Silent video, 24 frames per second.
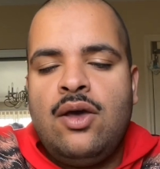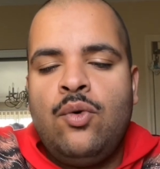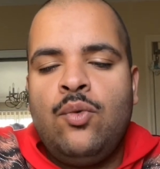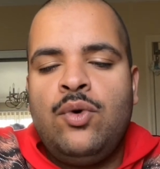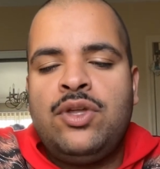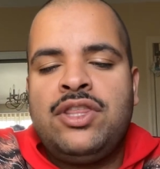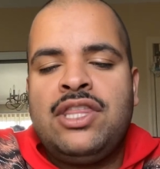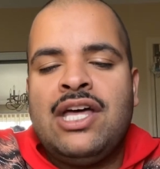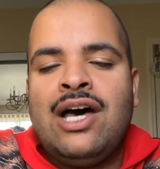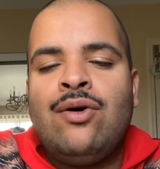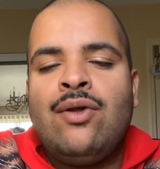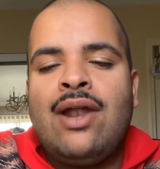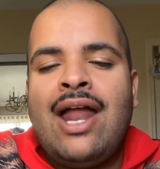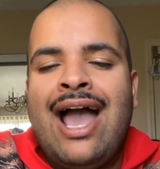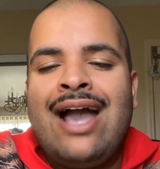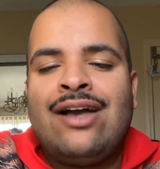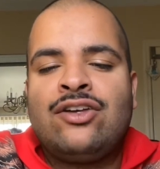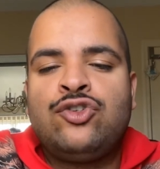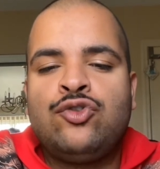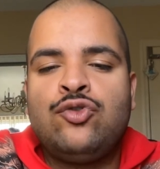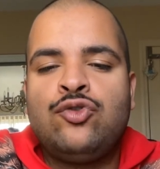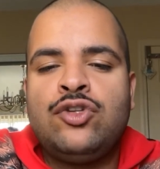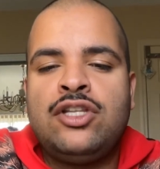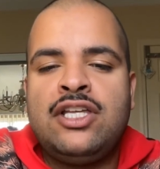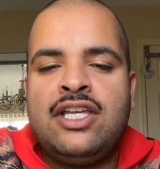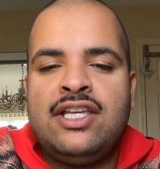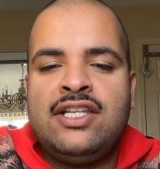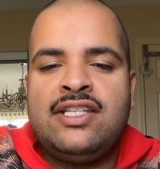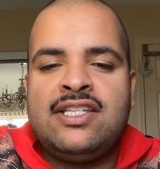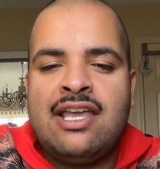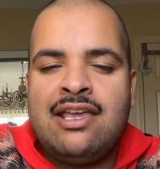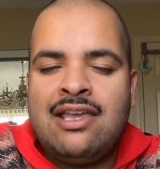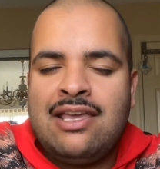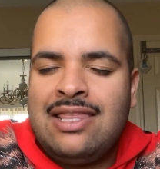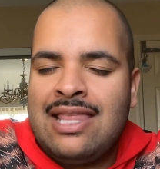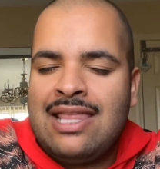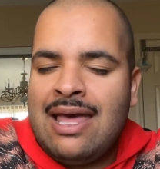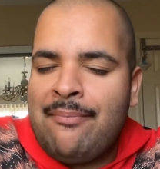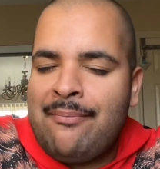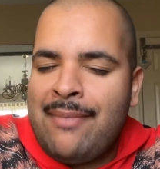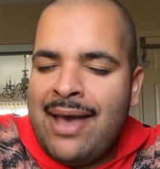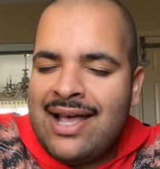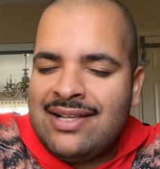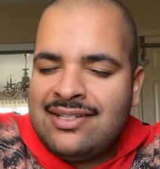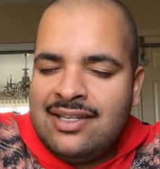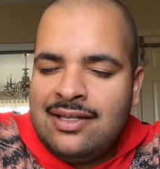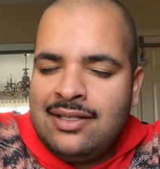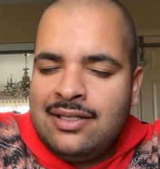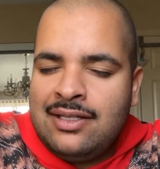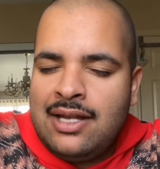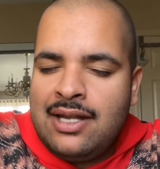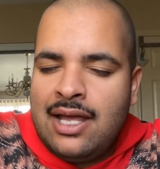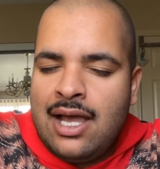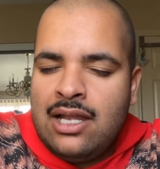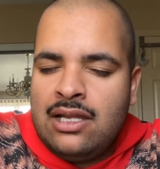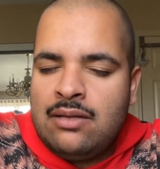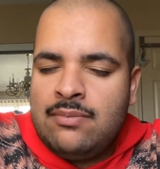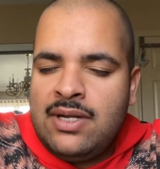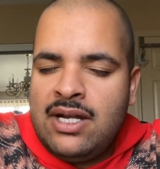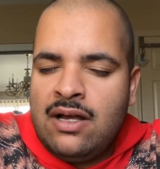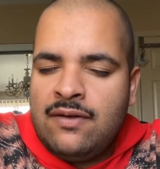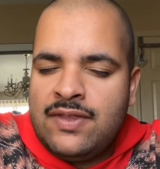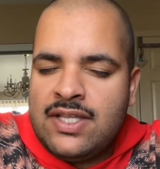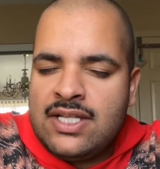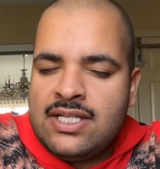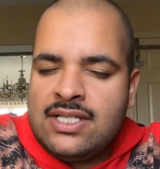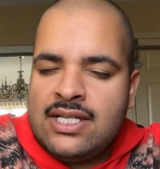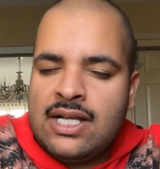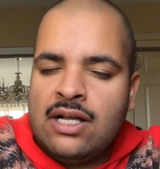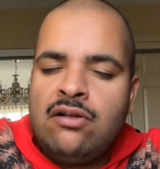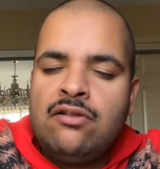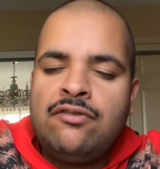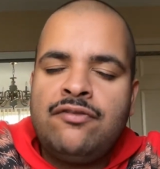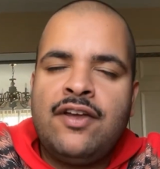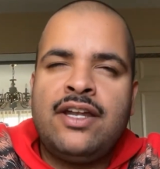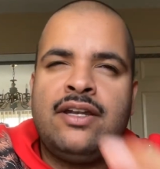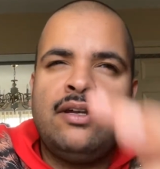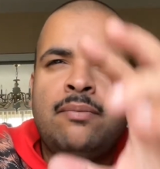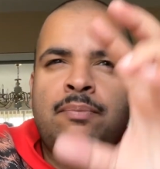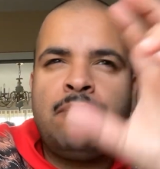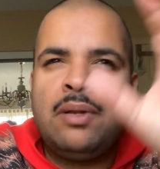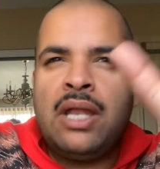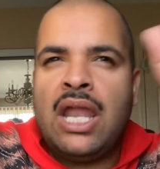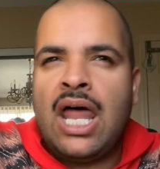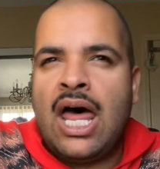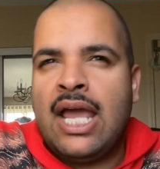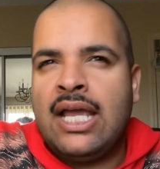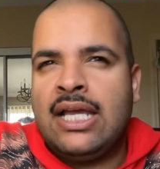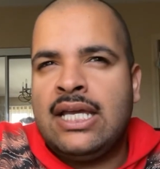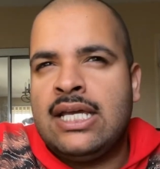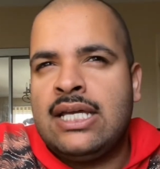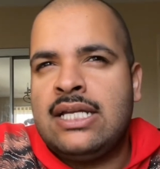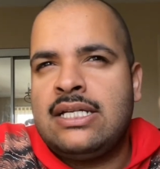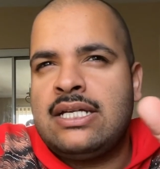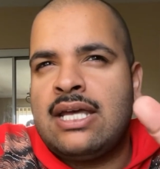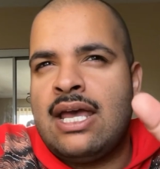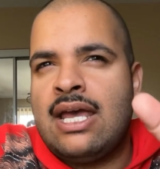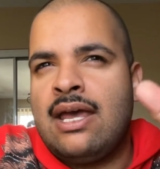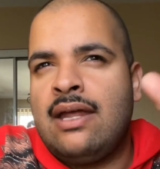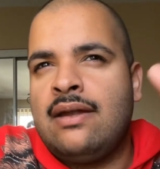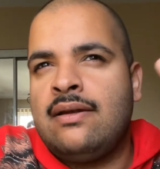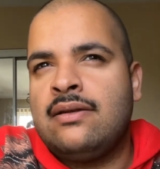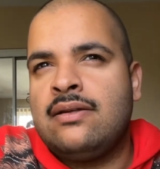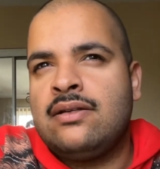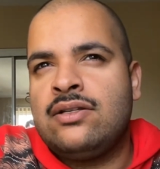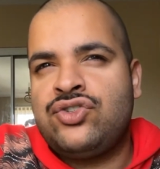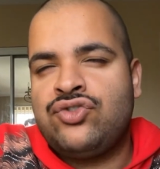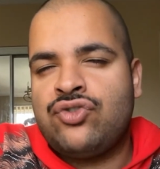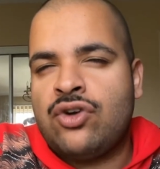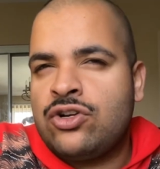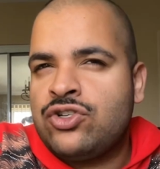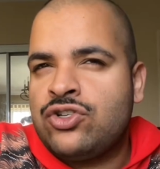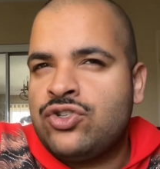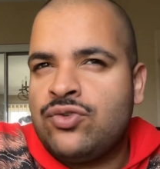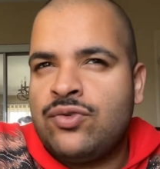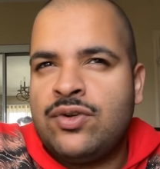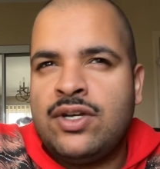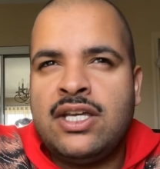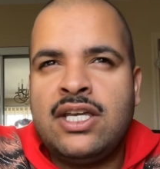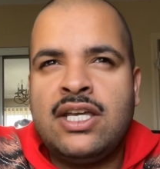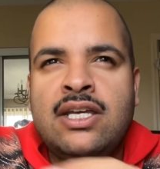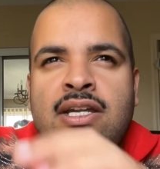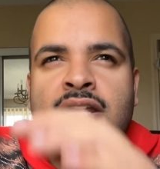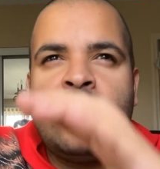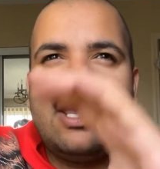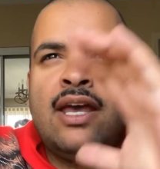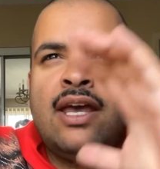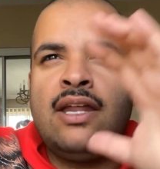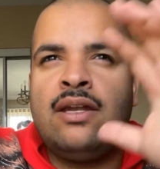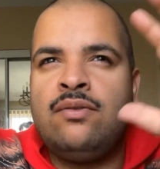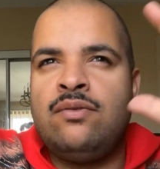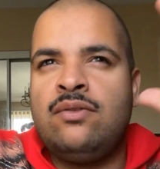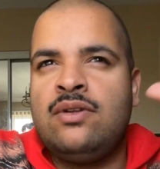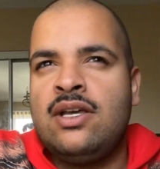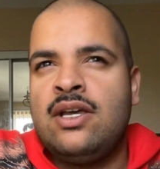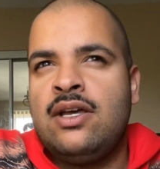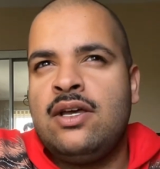without actually taking that masculine element of the self and applying it and structuring it and